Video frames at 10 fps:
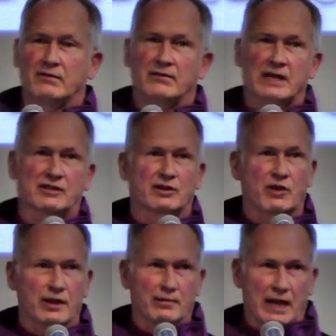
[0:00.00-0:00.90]
That's the
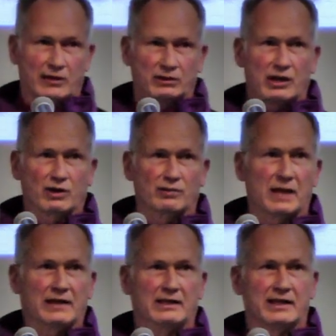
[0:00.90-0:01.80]
car that Michael talked
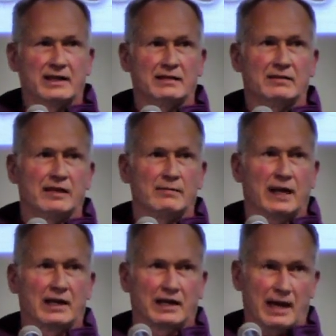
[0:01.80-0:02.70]
about that he
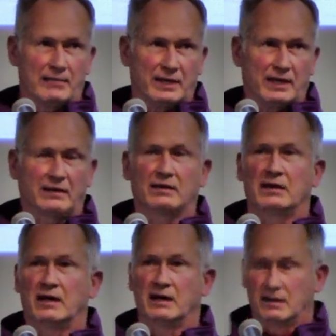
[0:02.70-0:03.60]
made a lap in.
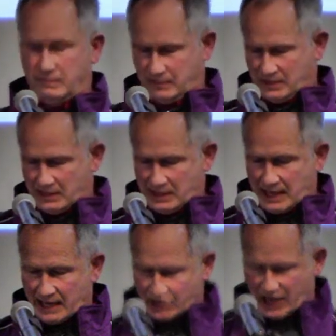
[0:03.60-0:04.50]

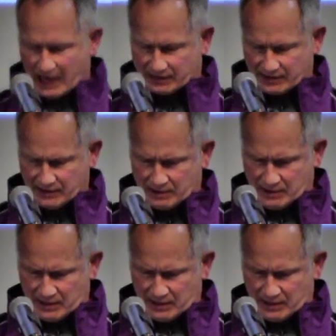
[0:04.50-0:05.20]
at Jackson.